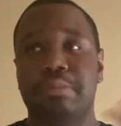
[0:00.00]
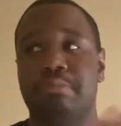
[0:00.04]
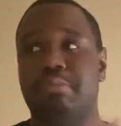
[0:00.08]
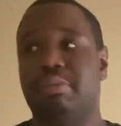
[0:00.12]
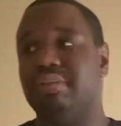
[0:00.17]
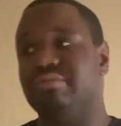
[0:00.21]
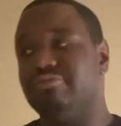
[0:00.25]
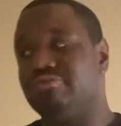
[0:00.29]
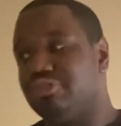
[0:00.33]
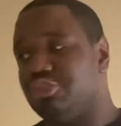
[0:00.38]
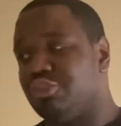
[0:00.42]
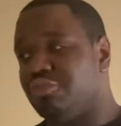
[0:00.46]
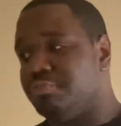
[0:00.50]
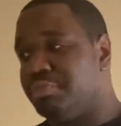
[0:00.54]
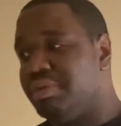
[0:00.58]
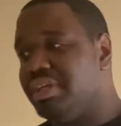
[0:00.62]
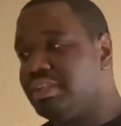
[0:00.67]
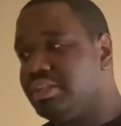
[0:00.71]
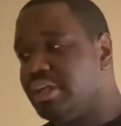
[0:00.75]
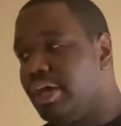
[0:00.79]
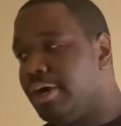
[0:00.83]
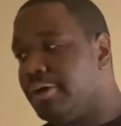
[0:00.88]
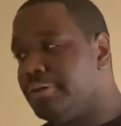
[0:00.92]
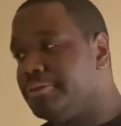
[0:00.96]
But truth be
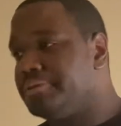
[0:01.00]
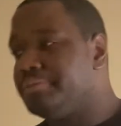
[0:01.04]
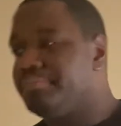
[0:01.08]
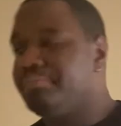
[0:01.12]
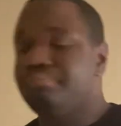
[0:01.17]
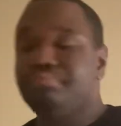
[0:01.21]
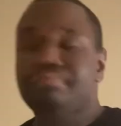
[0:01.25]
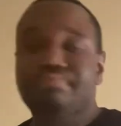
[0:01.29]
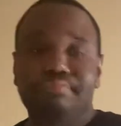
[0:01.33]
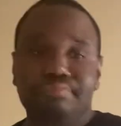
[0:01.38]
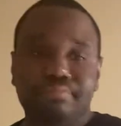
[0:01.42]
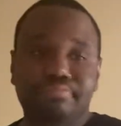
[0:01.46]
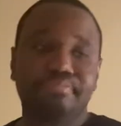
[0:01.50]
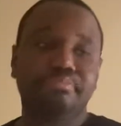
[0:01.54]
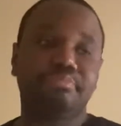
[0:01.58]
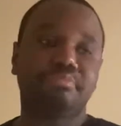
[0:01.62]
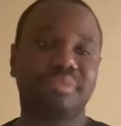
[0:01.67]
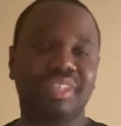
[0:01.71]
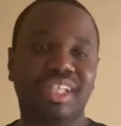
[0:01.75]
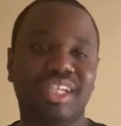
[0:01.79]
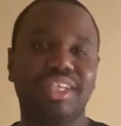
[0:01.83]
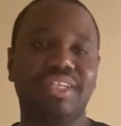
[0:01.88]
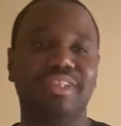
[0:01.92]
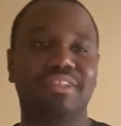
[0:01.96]
told,
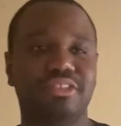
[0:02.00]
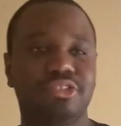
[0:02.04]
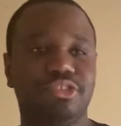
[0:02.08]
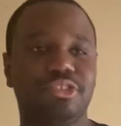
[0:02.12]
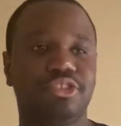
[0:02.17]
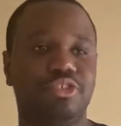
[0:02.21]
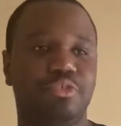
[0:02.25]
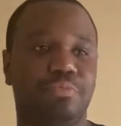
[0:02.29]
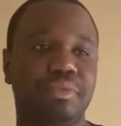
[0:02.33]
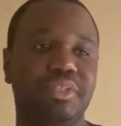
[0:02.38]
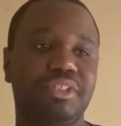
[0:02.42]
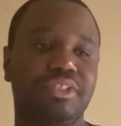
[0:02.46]
Super